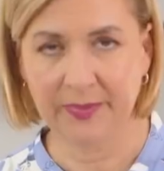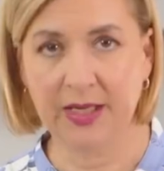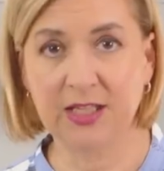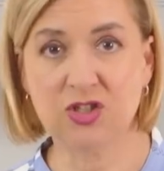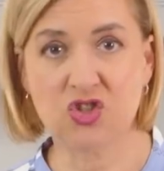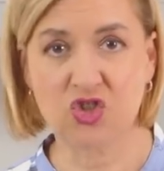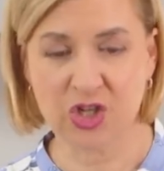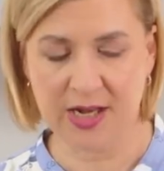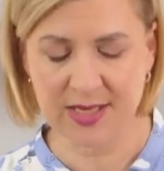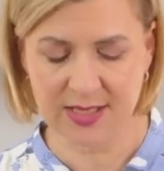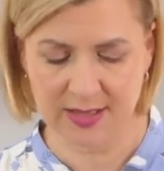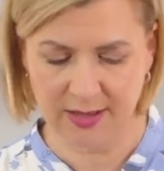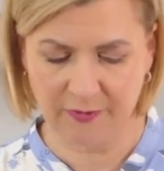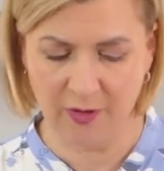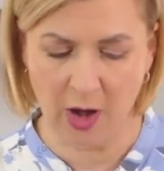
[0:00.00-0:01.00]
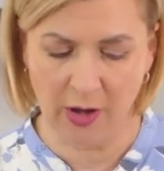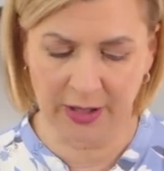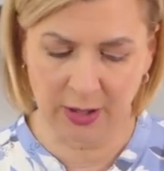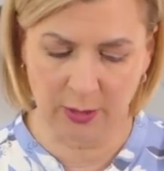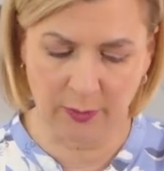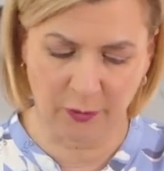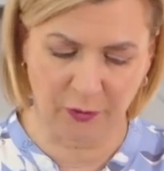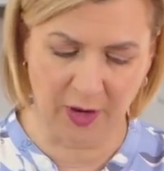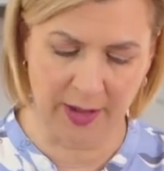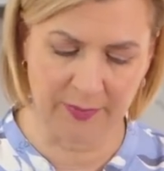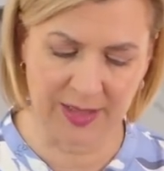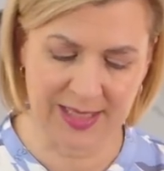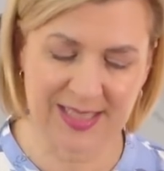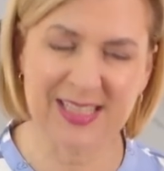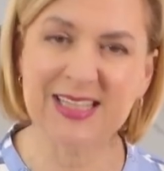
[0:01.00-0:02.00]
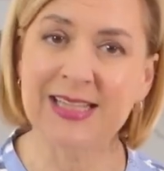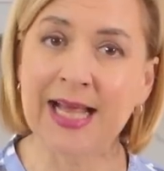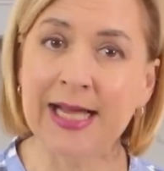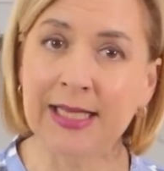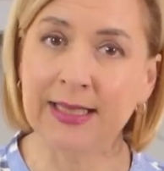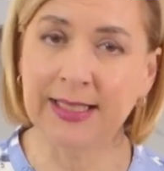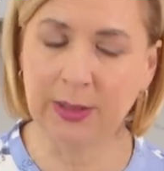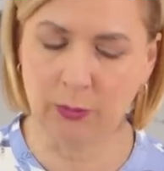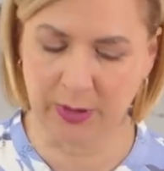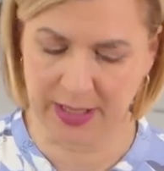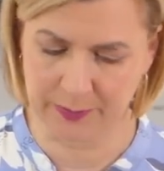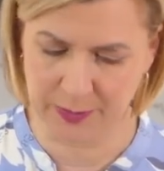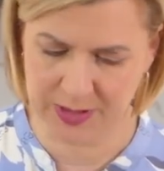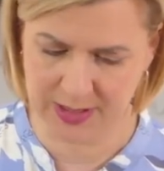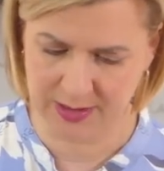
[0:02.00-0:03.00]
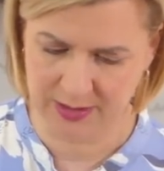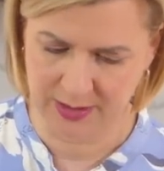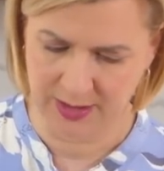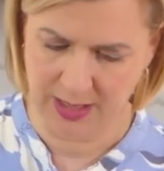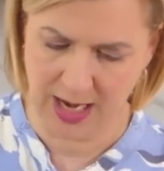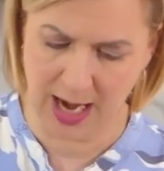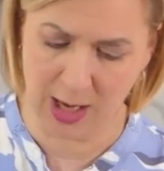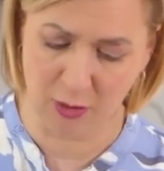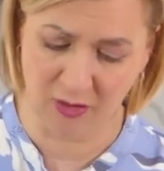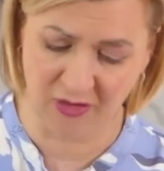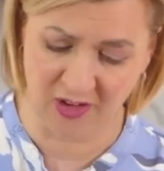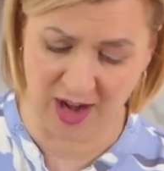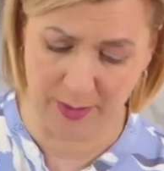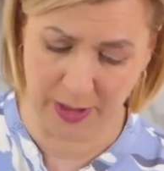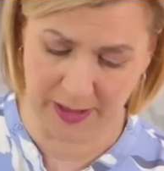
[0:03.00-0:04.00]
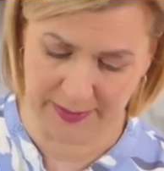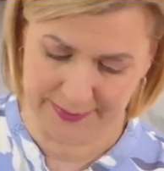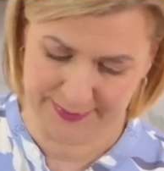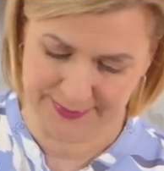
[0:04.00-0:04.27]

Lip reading: It's just the volume from this slightly whipped aquafaba.